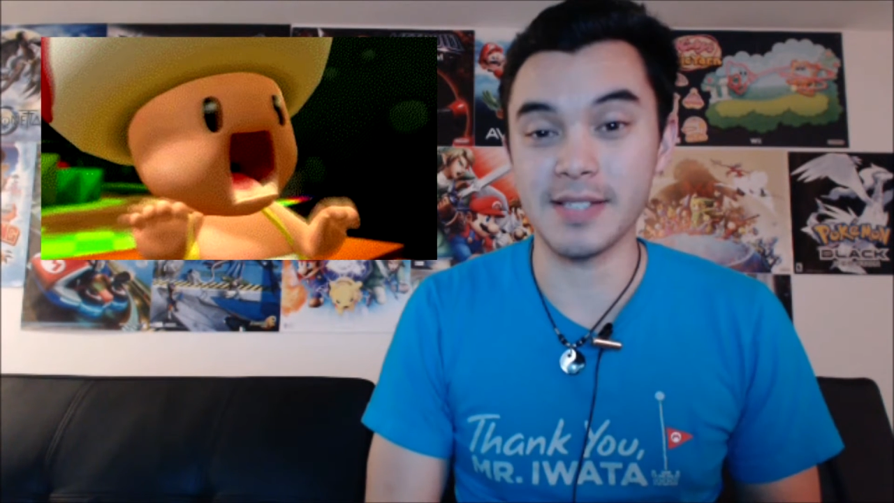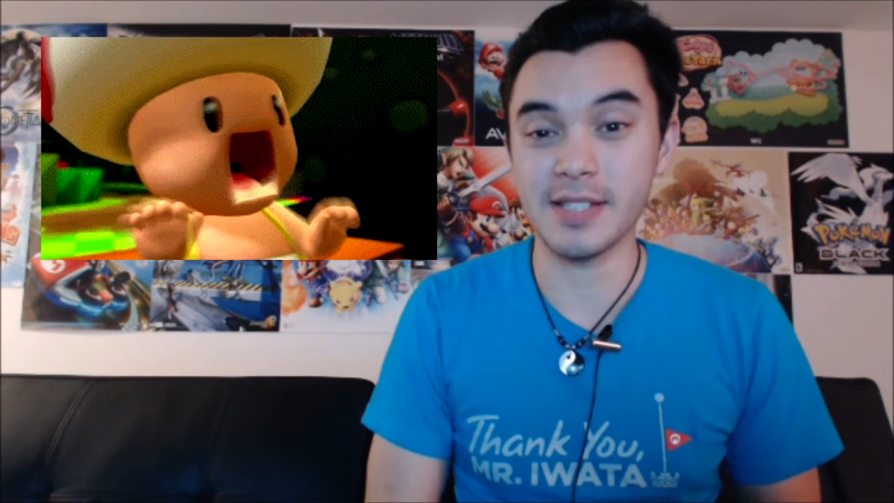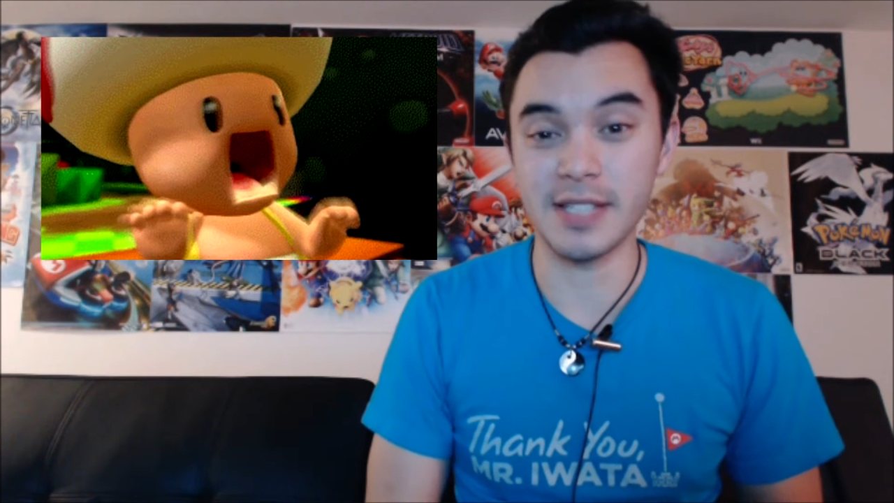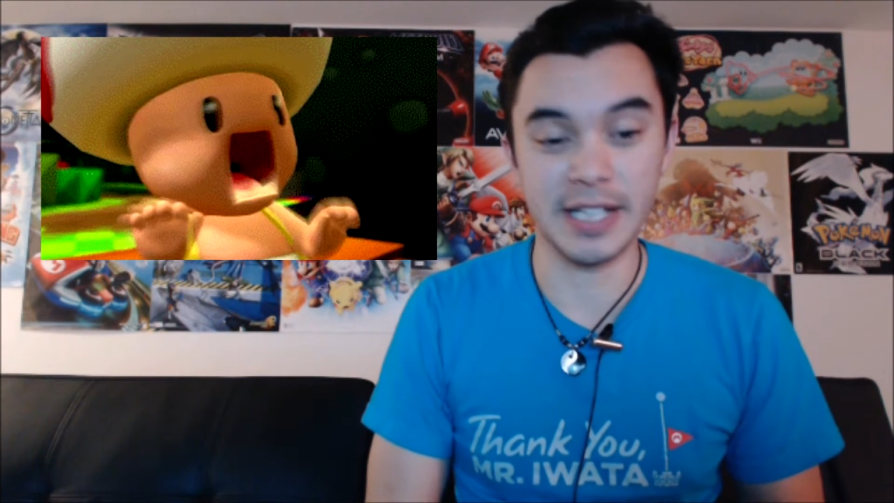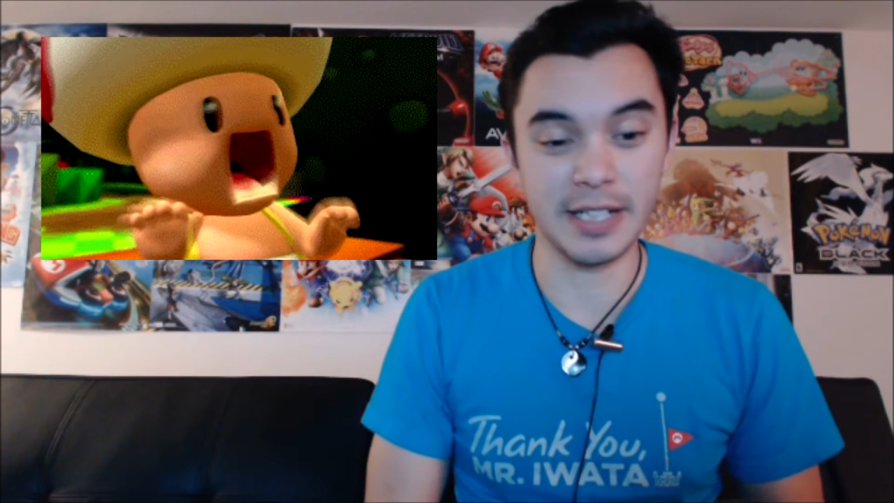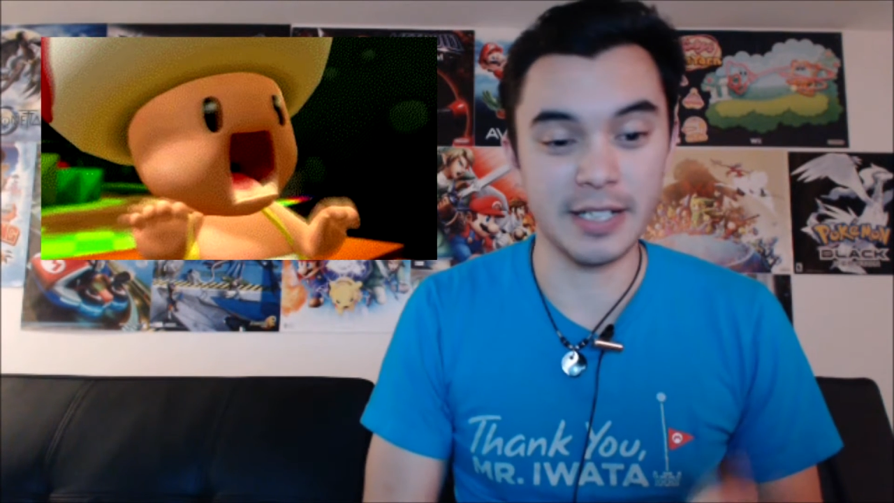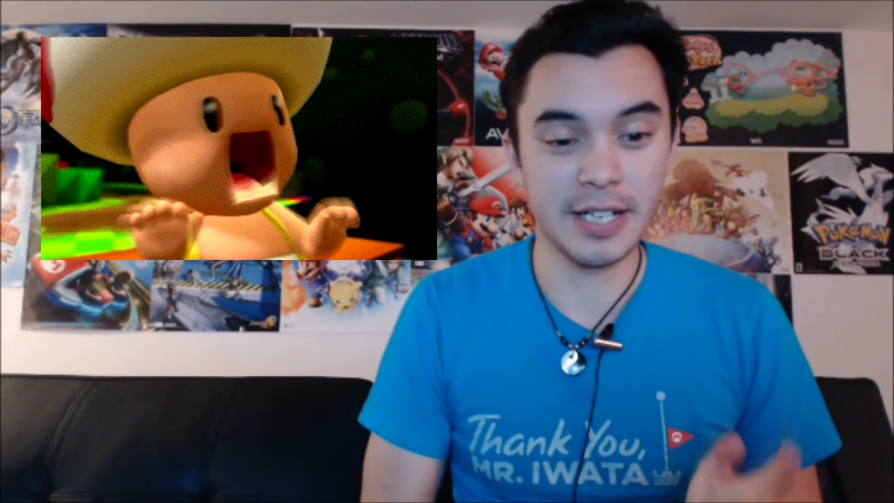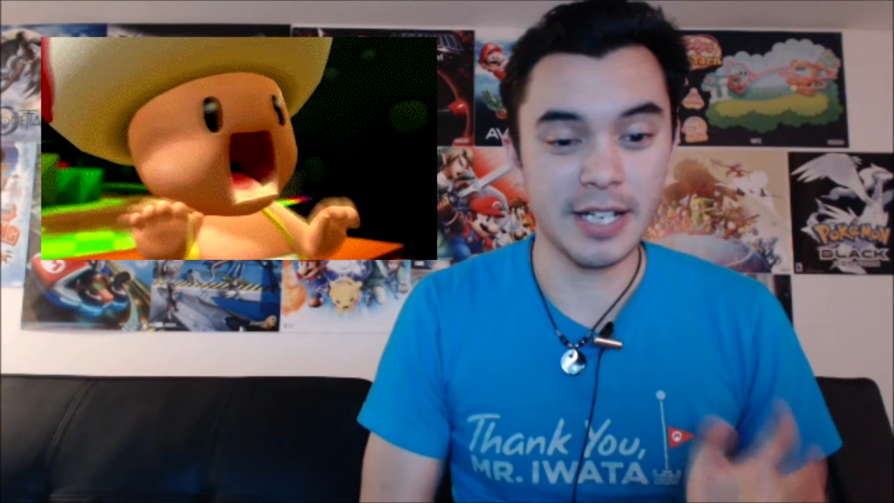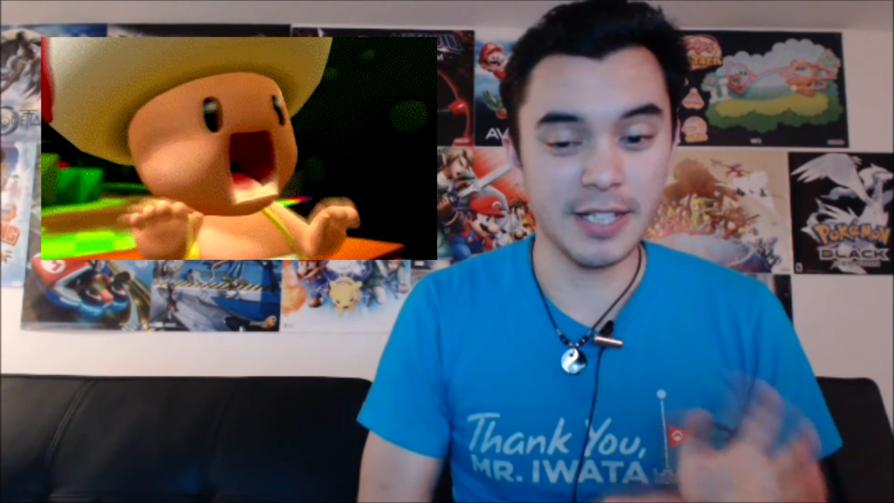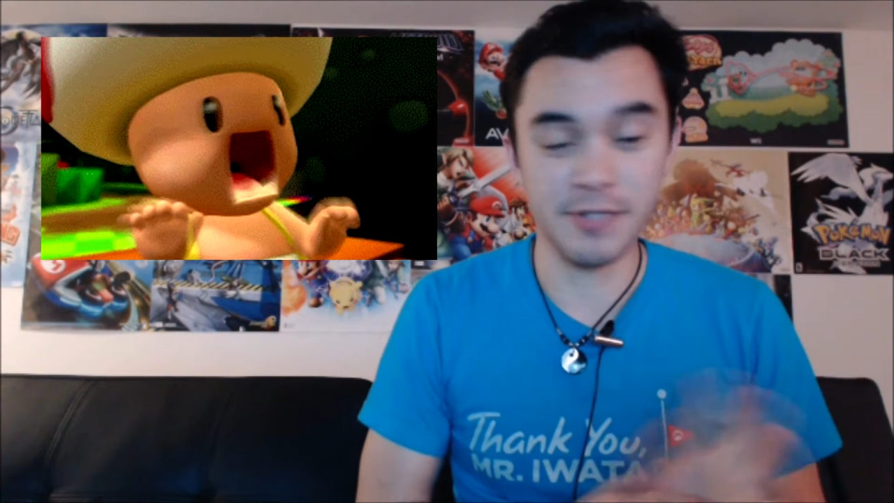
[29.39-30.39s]

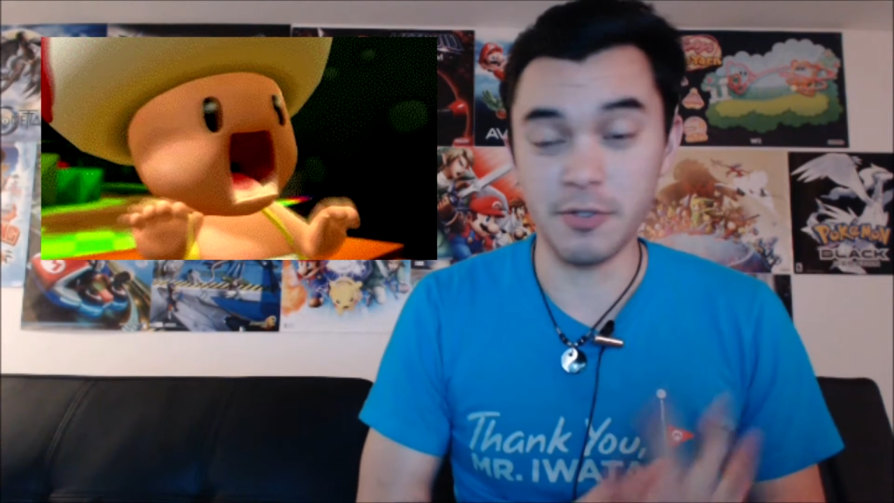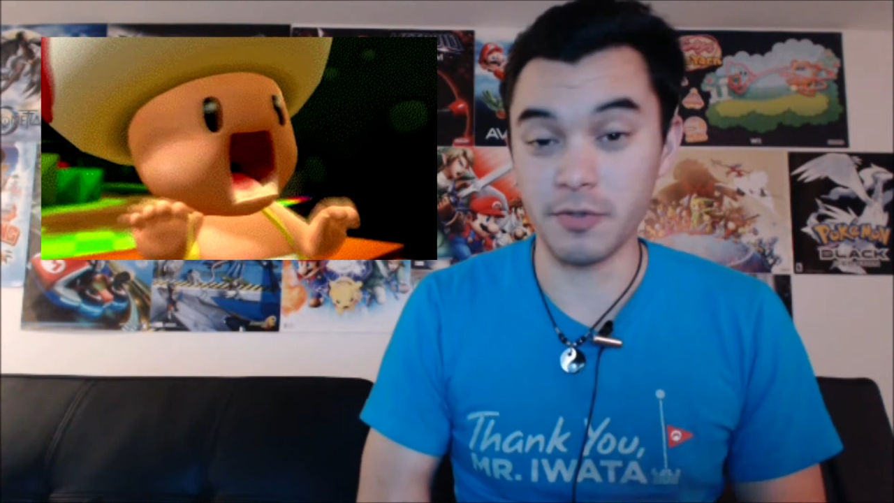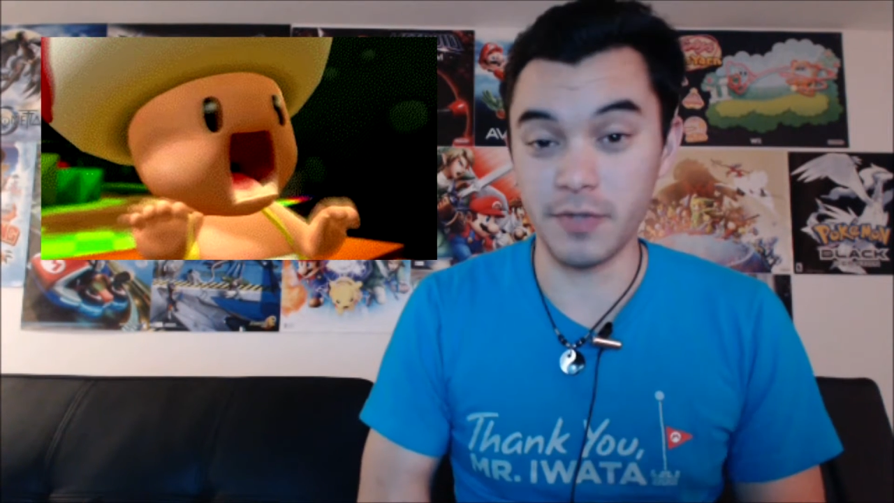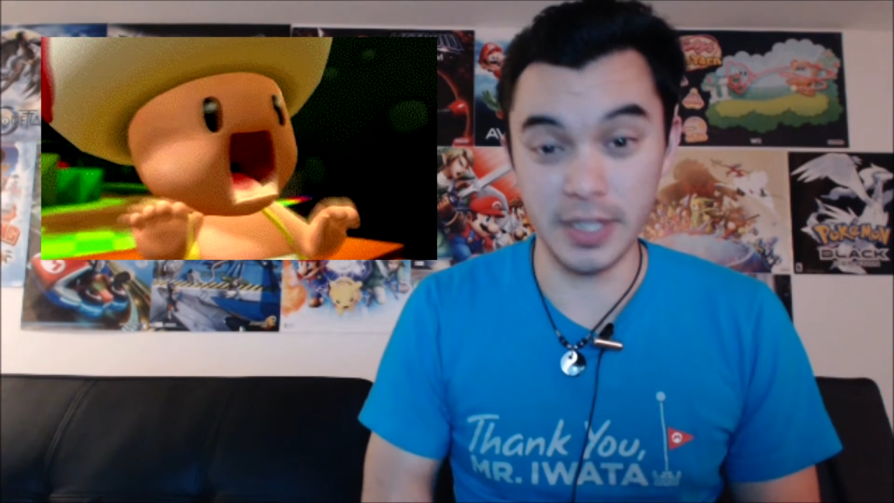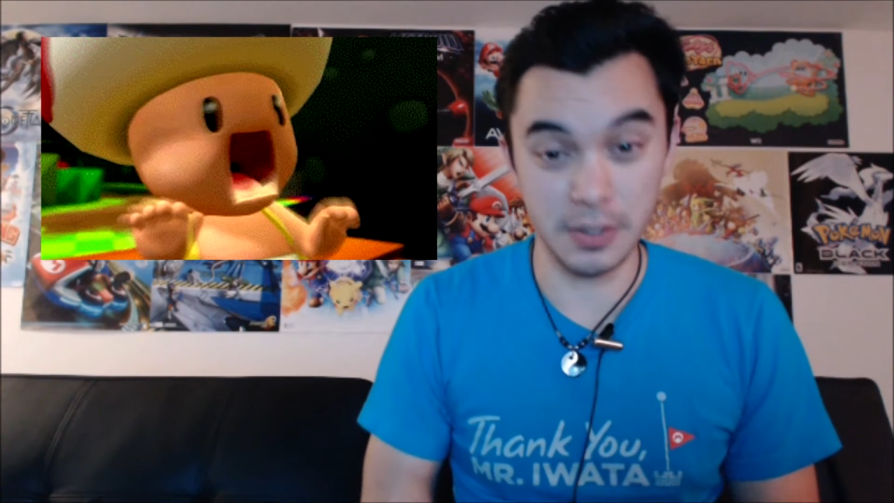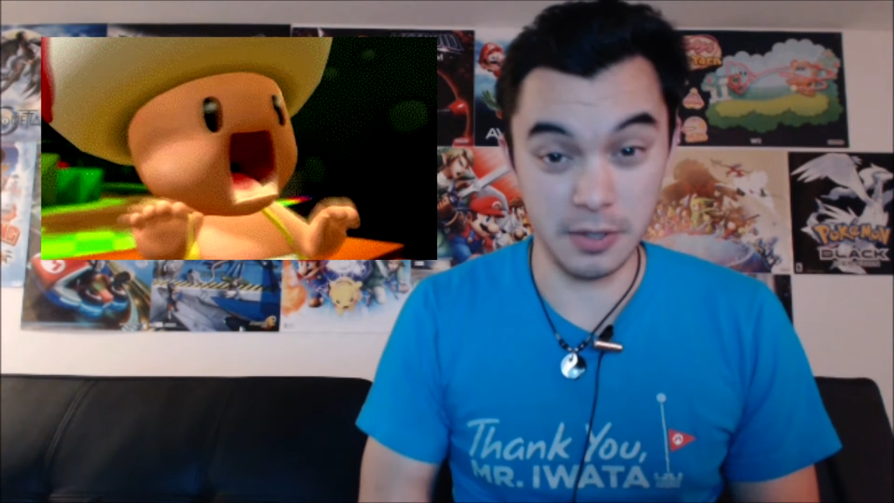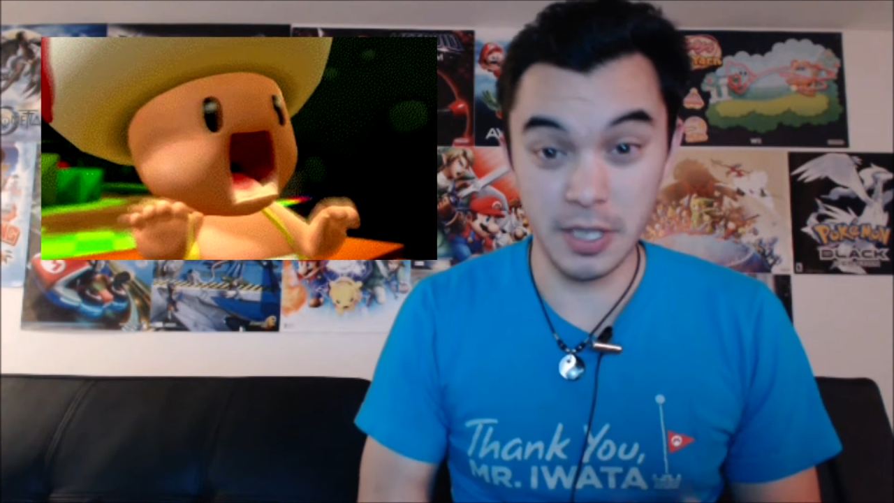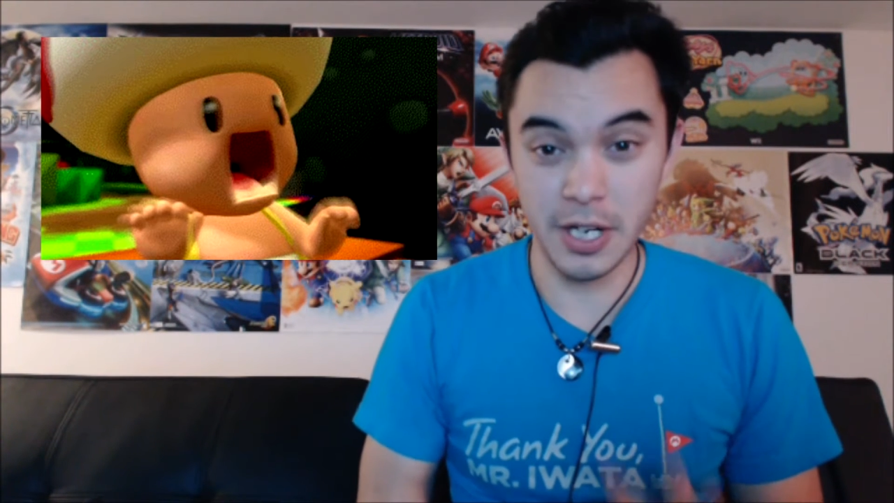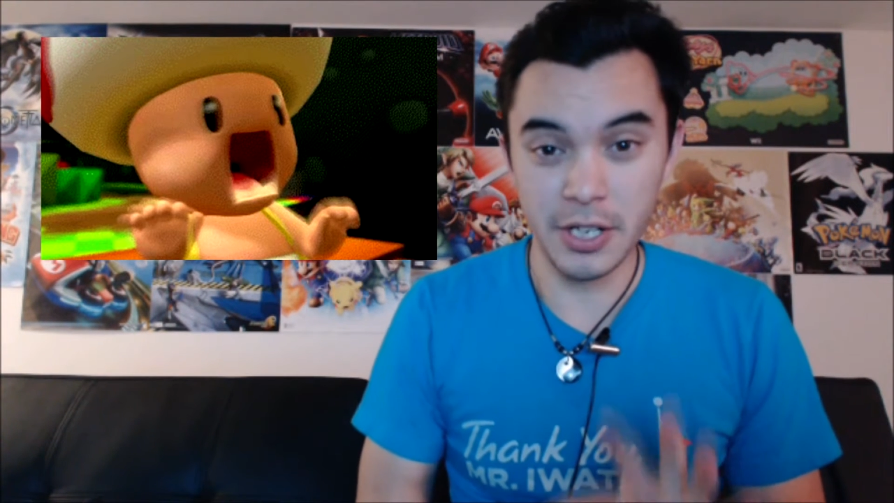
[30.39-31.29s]
this reveal